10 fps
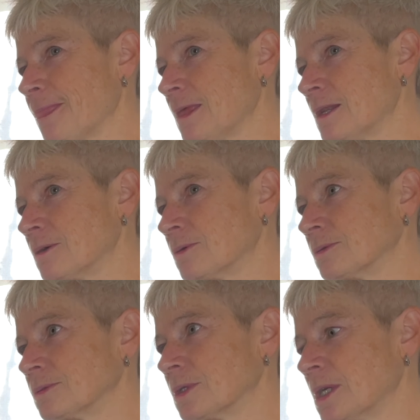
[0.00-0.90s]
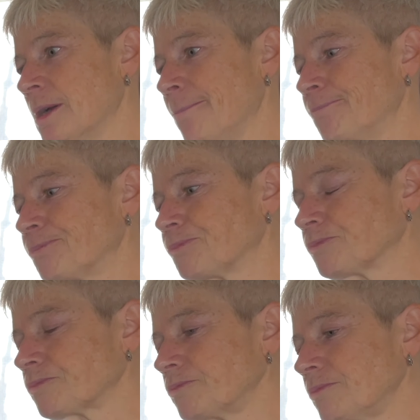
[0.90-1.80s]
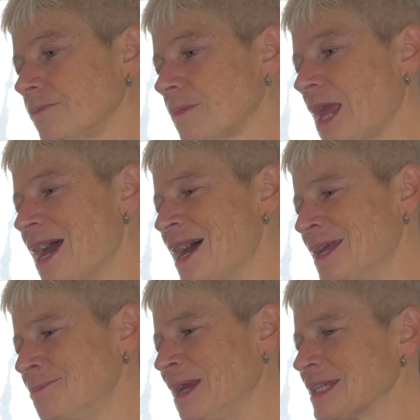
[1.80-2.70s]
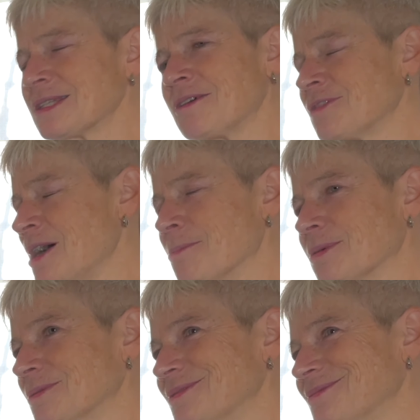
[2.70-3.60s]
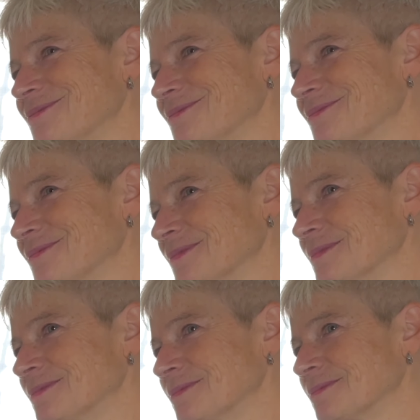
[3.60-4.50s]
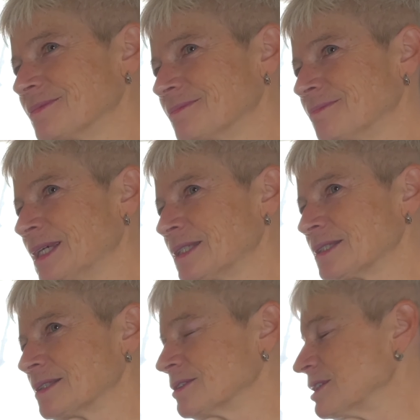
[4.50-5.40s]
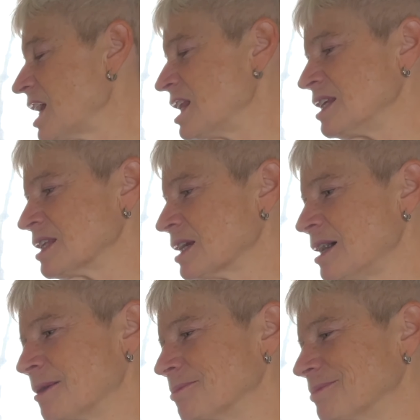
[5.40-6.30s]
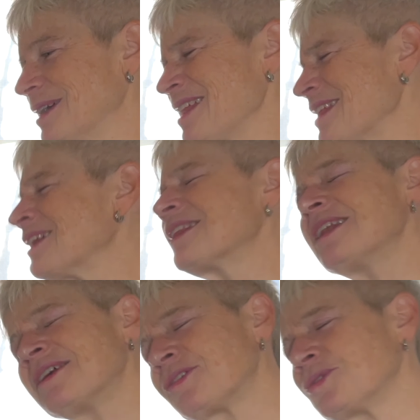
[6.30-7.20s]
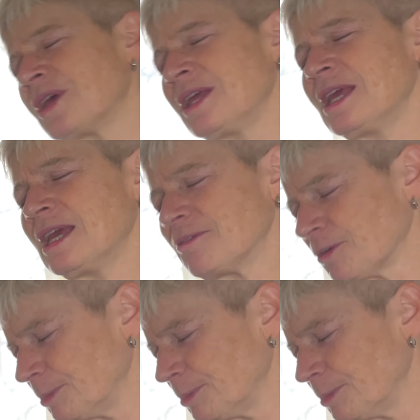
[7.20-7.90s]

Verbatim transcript: you know, um, and make stuff up. Make anything up. I think that it's, for